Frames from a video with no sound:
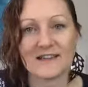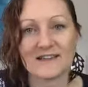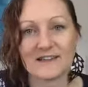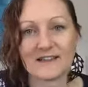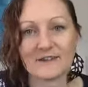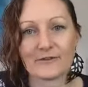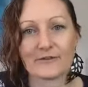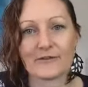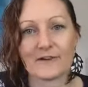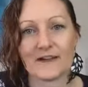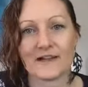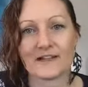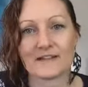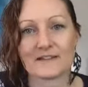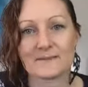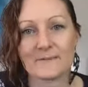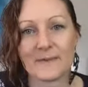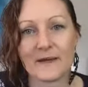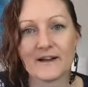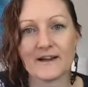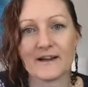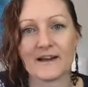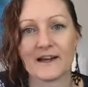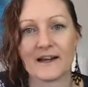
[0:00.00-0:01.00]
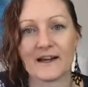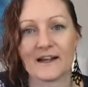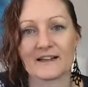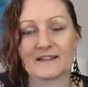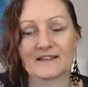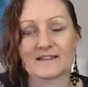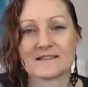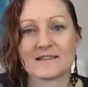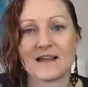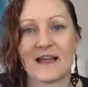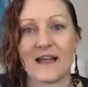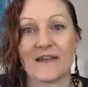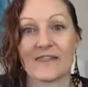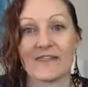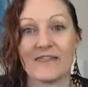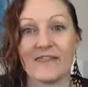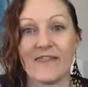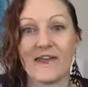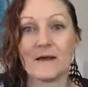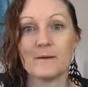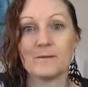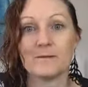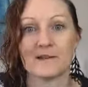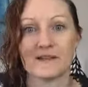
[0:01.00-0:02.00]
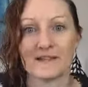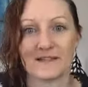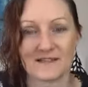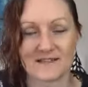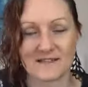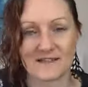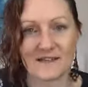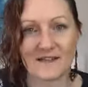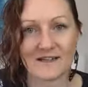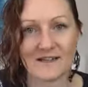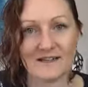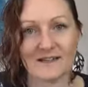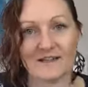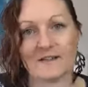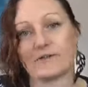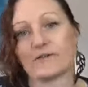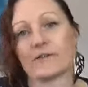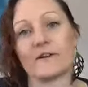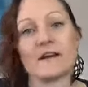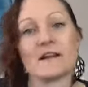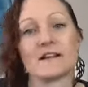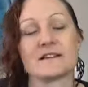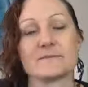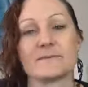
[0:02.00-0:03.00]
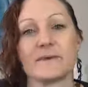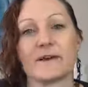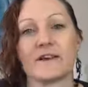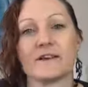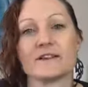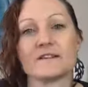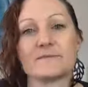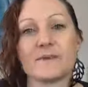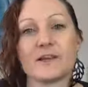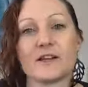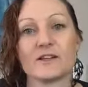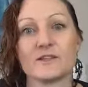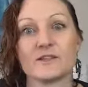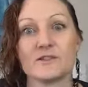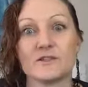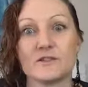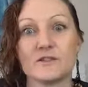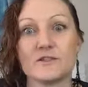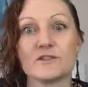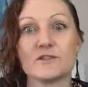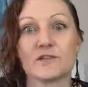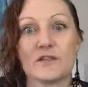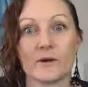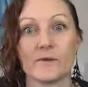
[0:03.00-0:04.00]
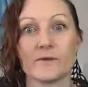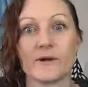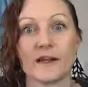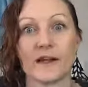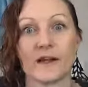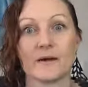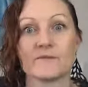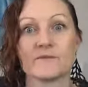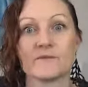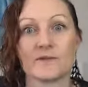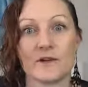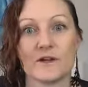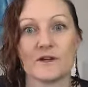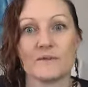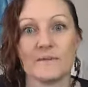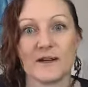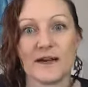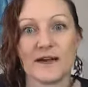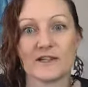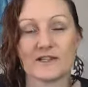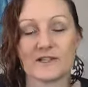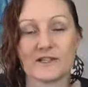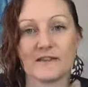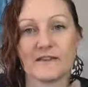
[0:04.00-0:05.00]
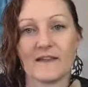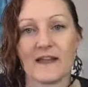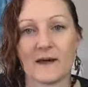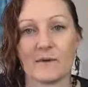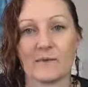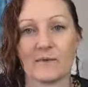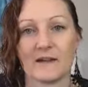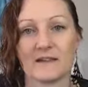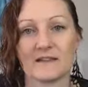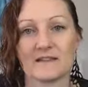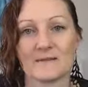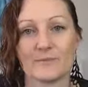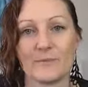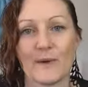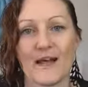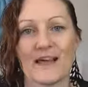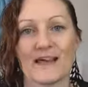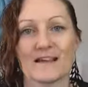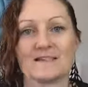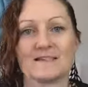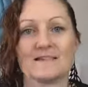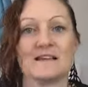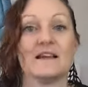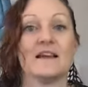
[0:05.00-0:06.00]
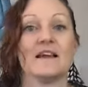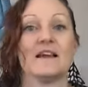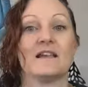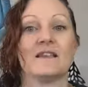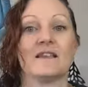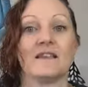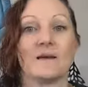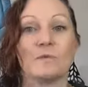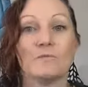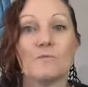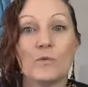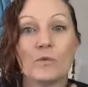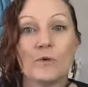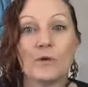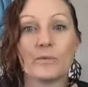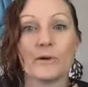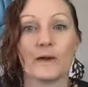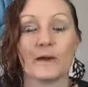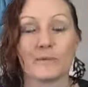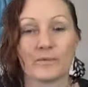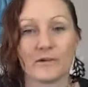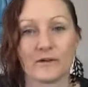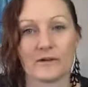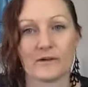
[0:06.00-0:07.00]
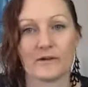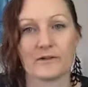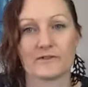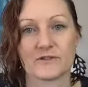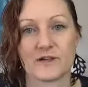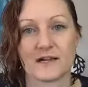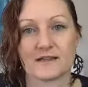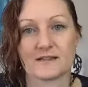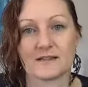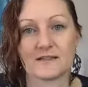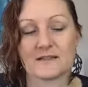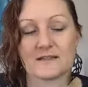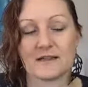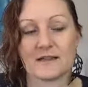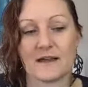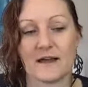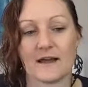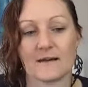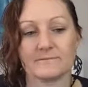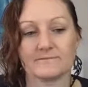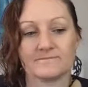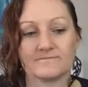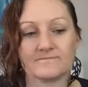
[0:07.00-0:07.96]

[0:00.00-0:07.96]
different experience and them an entirely different experience because you're showing up so much in that one space that more people are attracted to that.